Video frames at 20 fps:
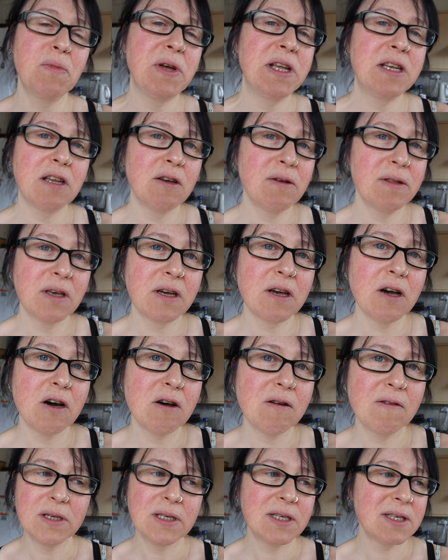the window in the
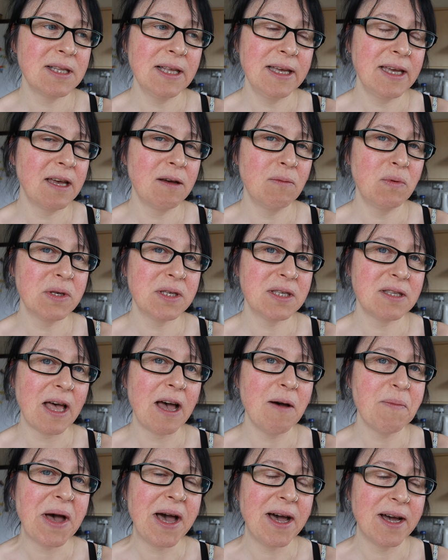car. Honestly, it was
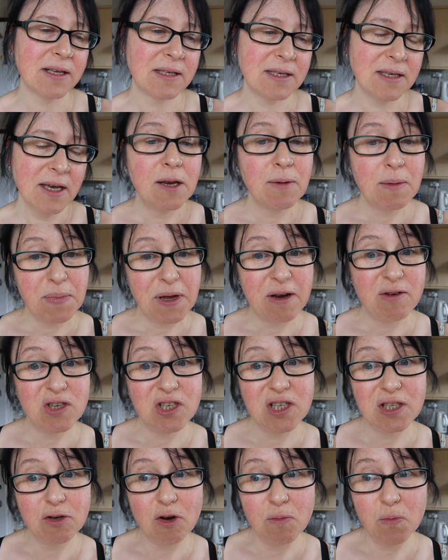that packed. And you know, apparently
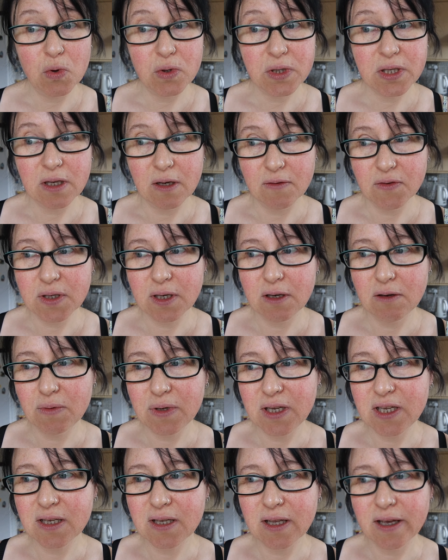she's got more stuff, so
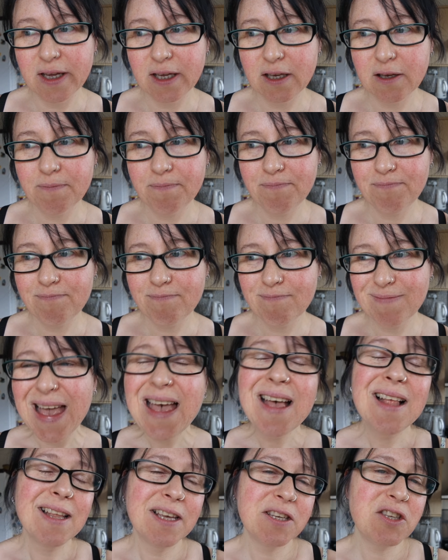he's like,
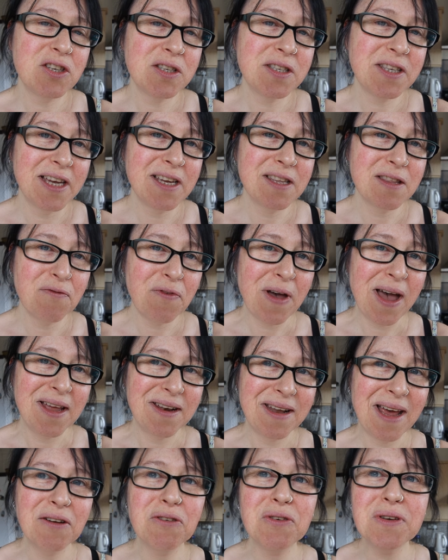let's just take the
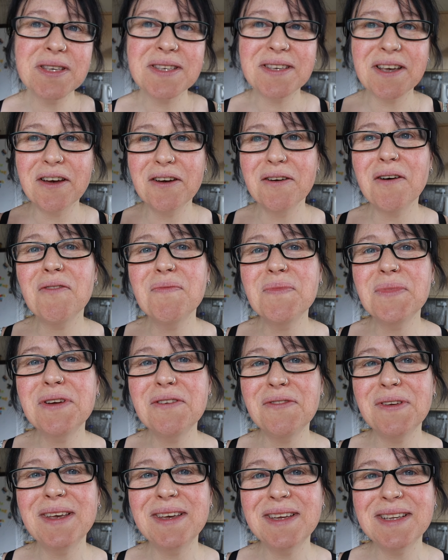van. And also on
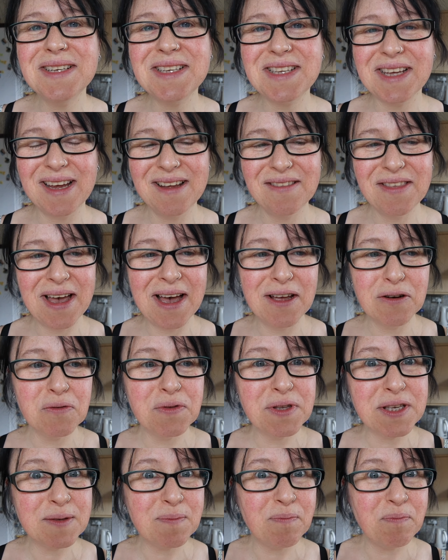moving in day, they had all
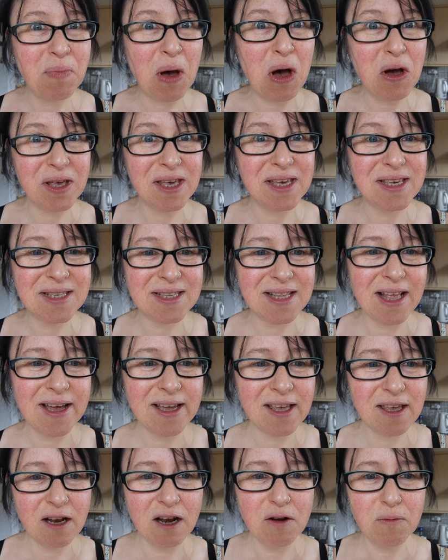these buggies,
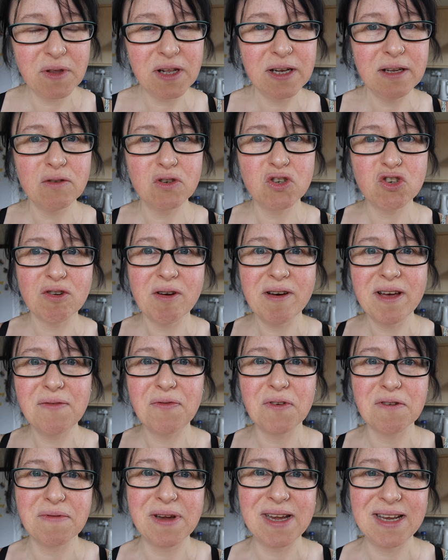like, you know, with a little
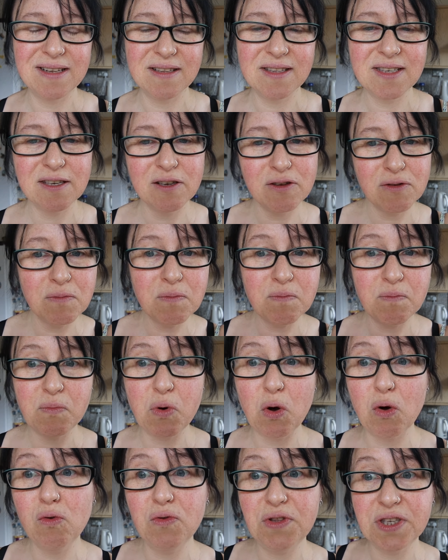driver in to
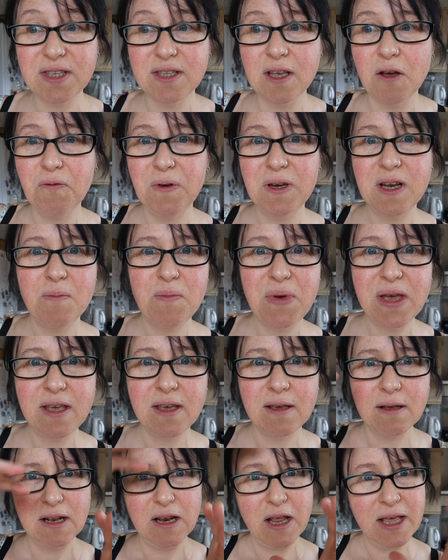put all the stuff in a big
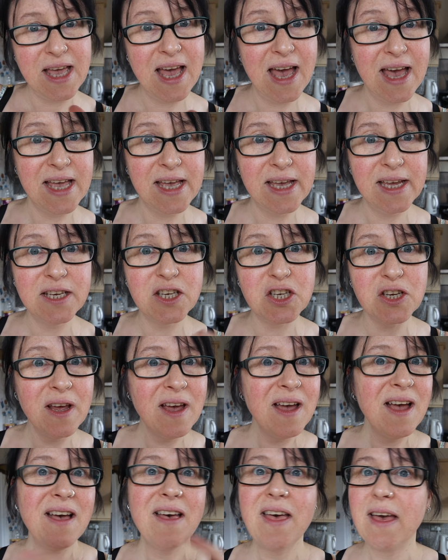cage.
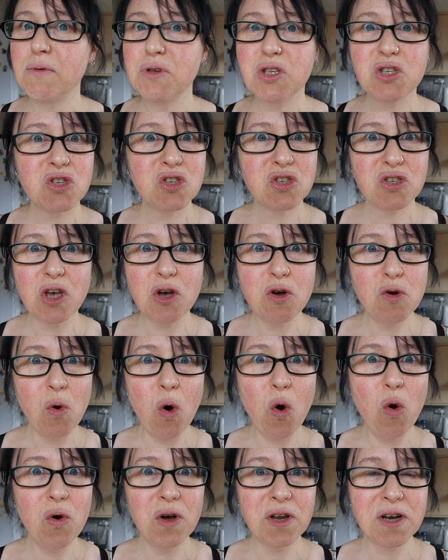They were so
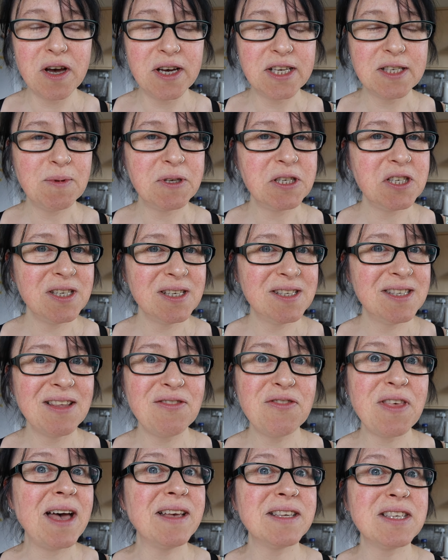organized, but she
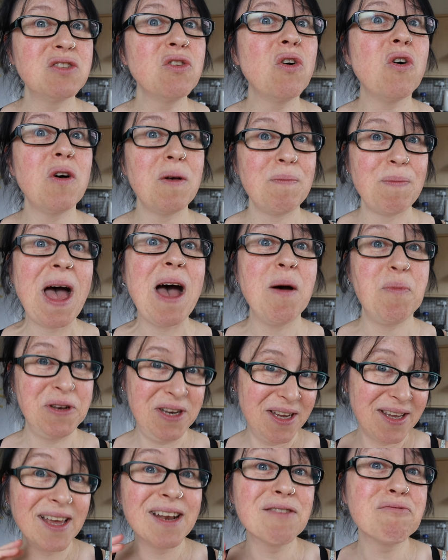said that's not
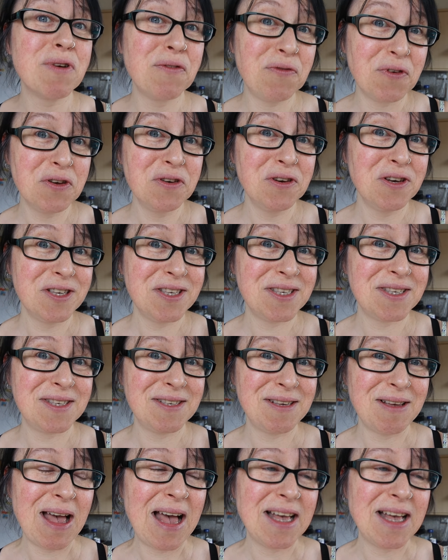happening in reverse